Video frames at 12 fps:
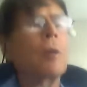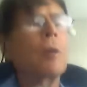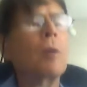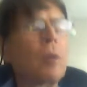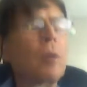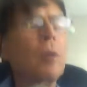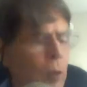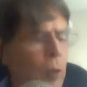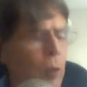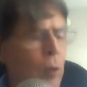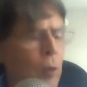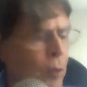It's really
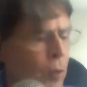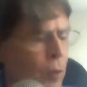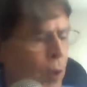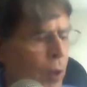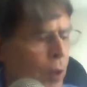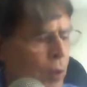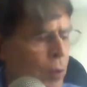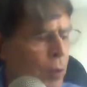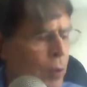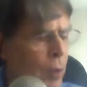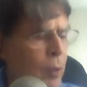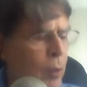very
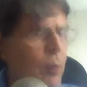inexpensive